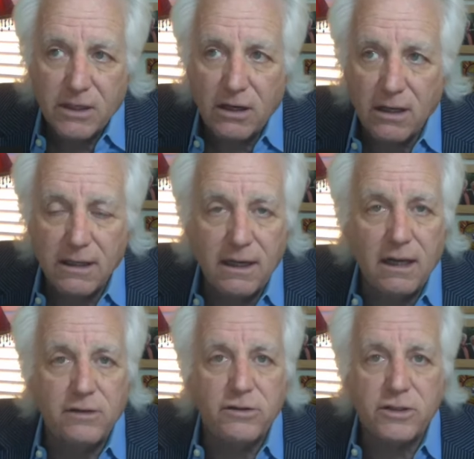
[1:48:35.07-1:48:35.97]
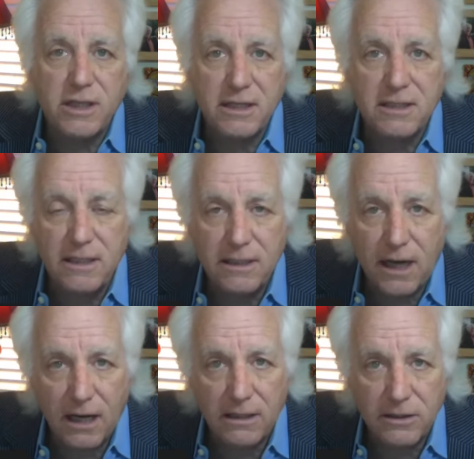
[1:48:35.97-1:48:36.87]
Call it
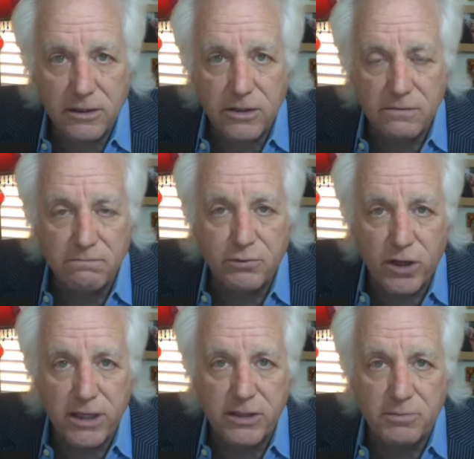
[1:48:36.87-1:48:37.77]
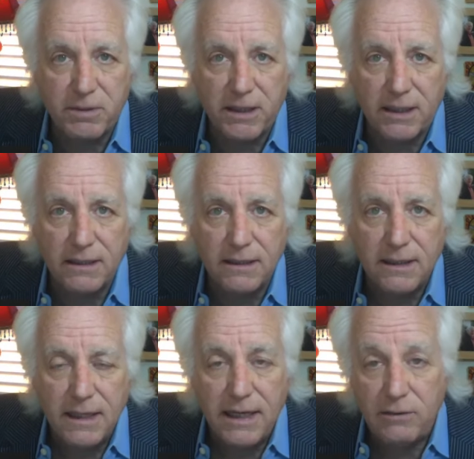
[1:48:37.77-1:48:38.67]
$160 pre-split.
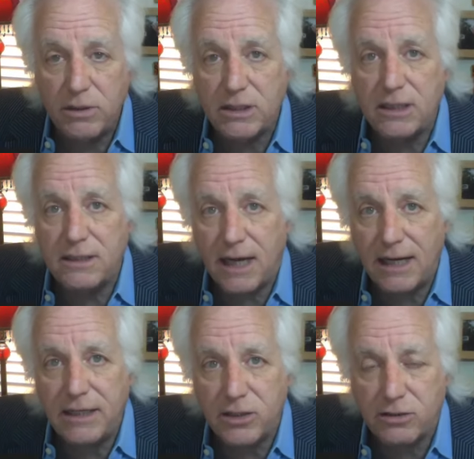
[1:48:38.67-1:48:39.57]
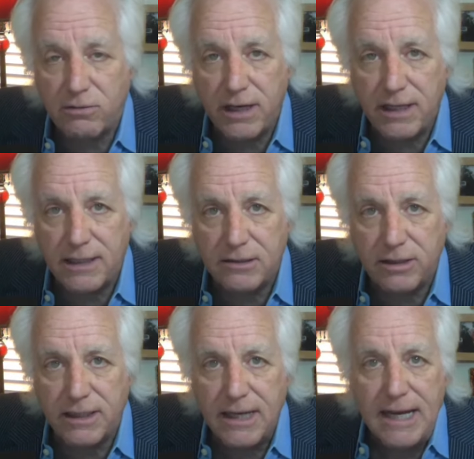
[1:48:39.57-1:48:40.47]
It was as high as
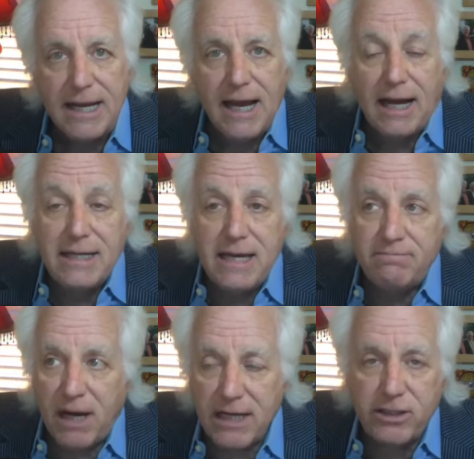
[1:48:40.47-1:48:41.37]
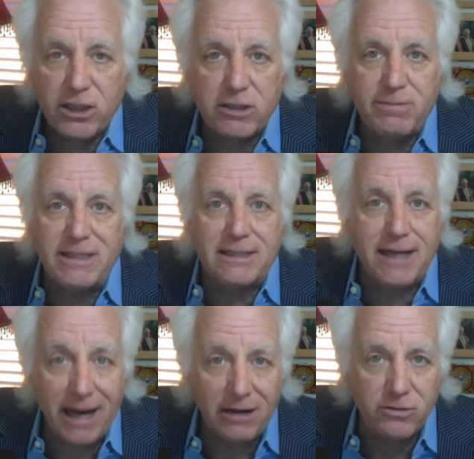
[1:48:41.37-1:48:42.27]
300. In my judgment,
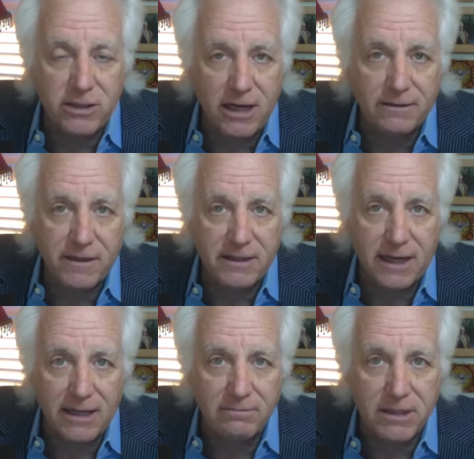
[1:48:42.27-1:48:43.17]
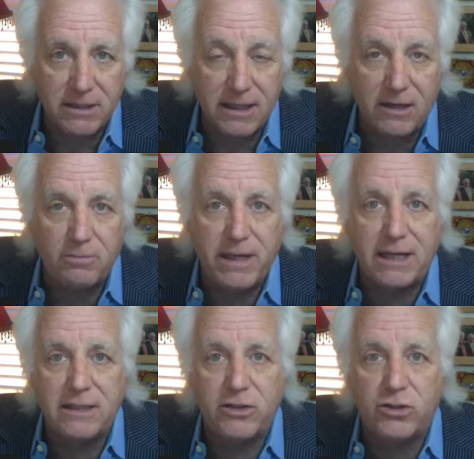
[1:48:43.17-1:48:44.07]
now's not the time to sell
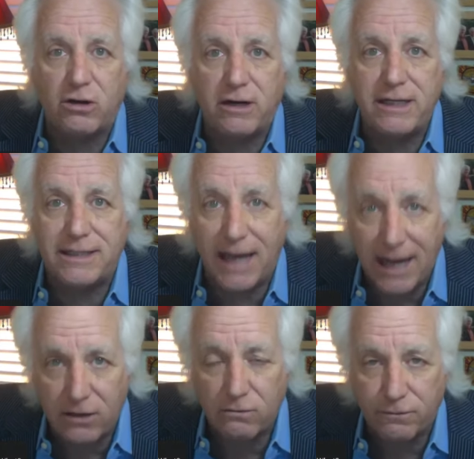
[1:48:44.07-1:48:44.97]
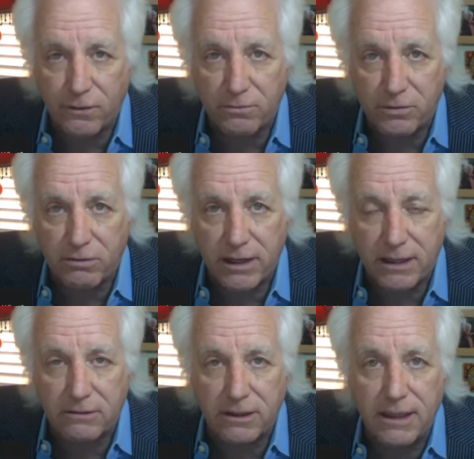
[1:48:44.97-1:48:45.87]
because it's already down from
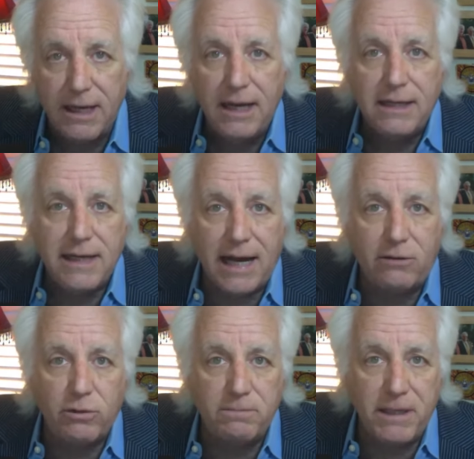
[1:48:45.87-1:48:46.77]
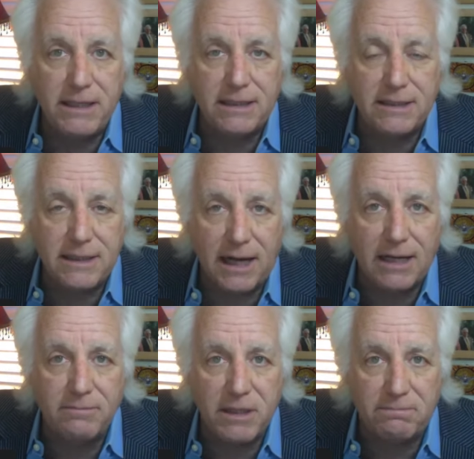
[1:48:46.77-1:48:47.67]
300. Now would be the
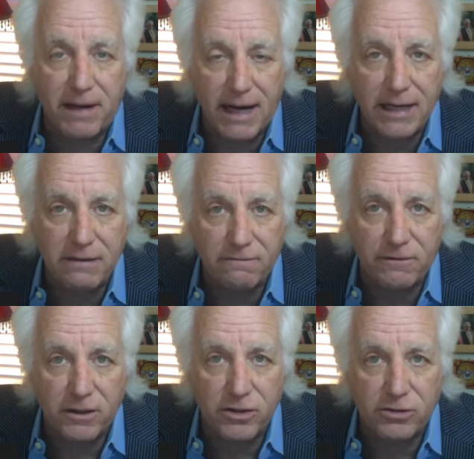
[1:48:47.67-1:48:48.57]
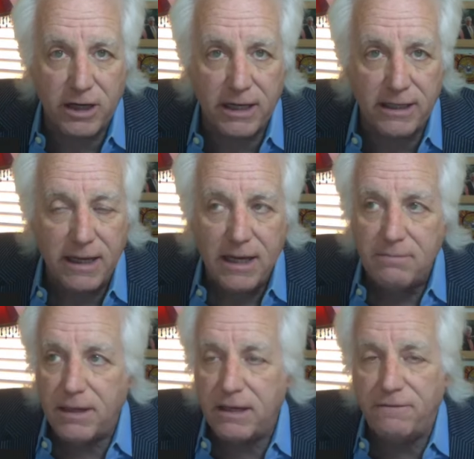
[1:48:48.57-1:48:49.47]
time to buy it for a trade.
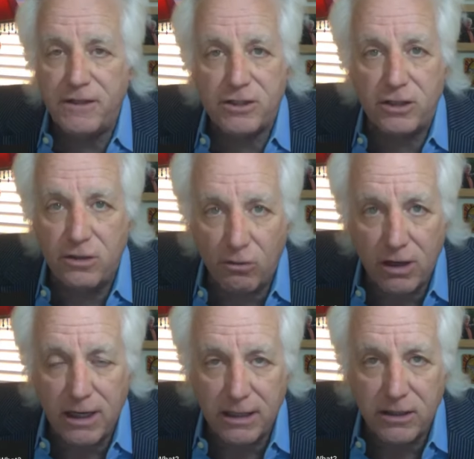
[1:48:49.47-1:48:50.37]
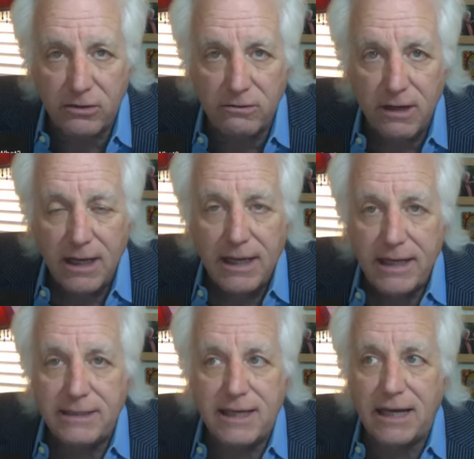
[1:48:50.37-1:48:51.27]
But if it's annoying you,
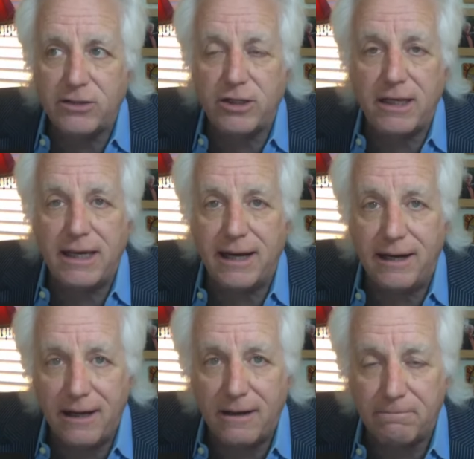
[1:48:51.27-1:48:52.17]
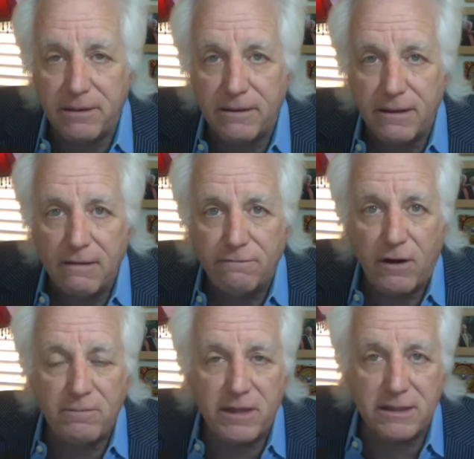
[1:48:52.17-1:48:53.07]
it's actually up
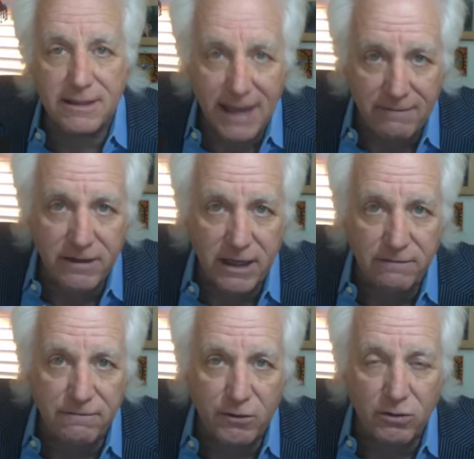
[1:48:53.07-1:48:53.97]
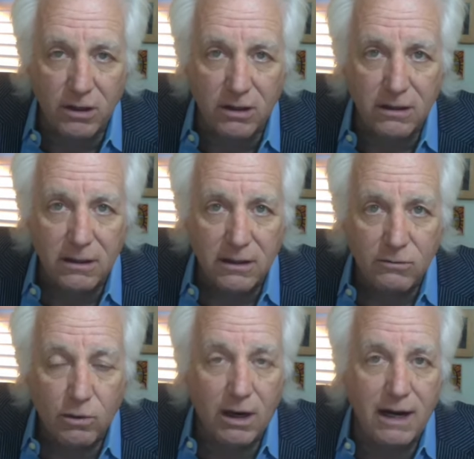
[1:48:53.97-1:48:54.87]
from the 74
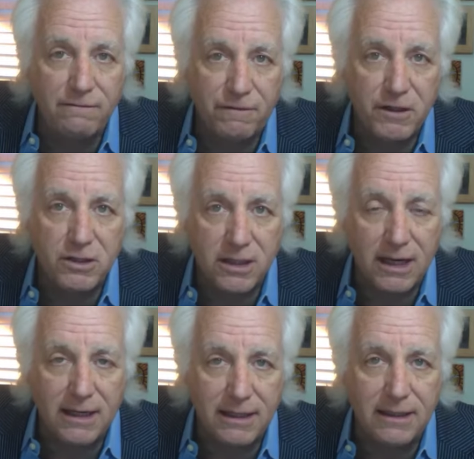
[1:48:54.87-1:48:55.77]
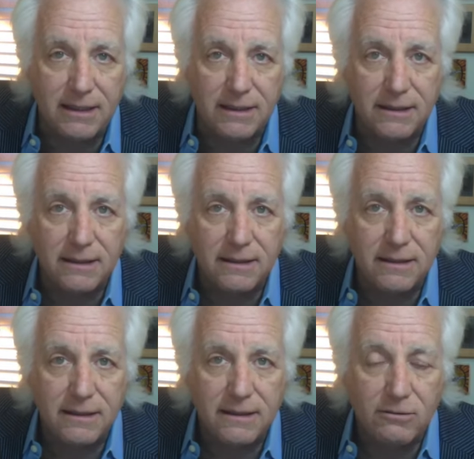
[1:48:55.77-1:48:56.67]
where I first got in.
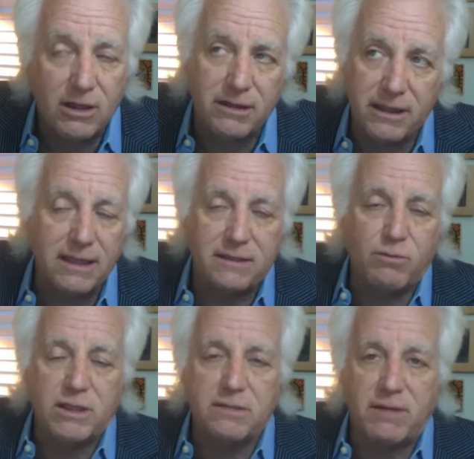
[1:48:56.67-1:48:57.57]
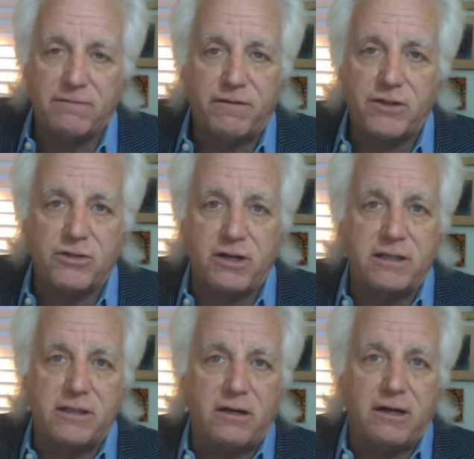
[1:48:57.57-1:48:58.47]
Well, it wasn't my first
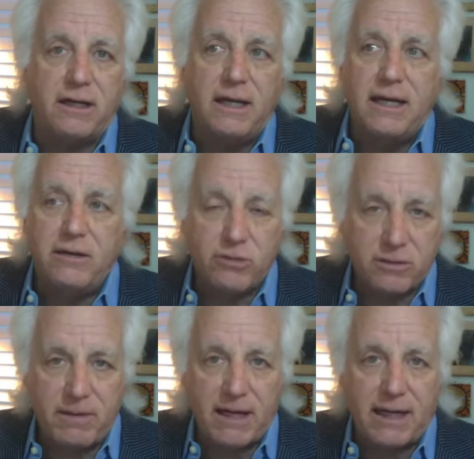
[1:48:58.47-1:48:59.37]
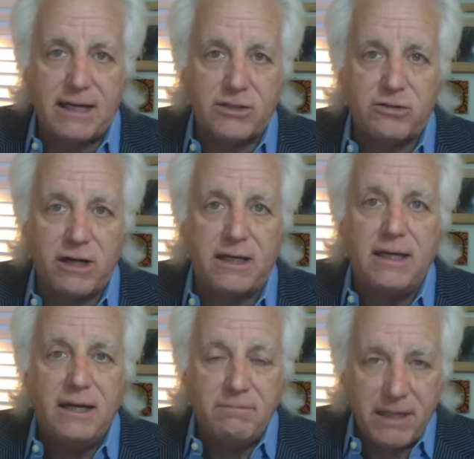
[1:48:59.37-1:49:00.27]
trade, sorry. It was my last trade,
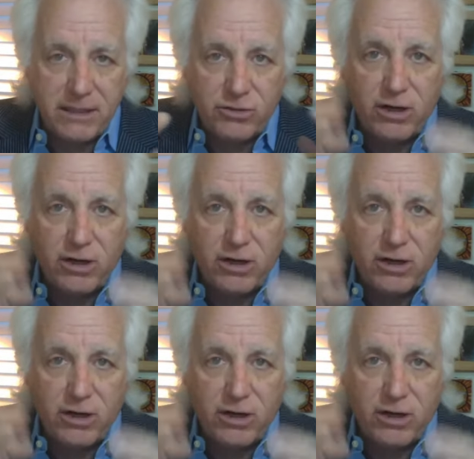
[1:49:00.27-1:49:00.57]
but it